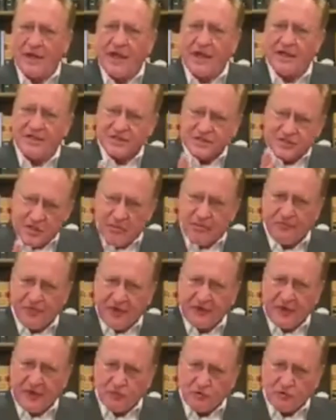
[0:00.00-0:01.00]
already had
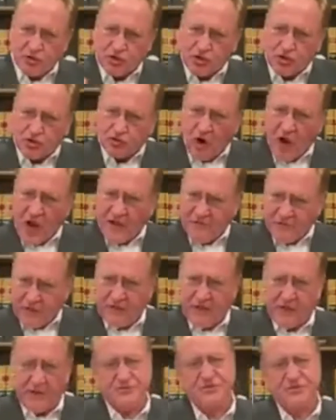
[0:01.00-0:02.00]
something that was
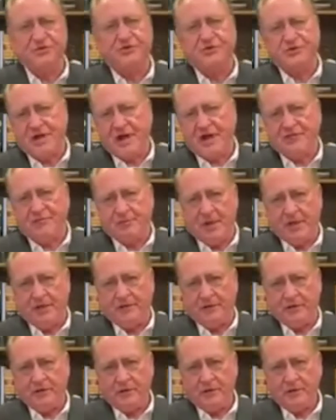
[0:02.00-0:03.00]
driving them to their
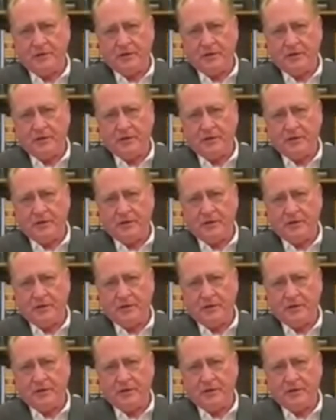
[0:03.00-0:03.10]
deathbed.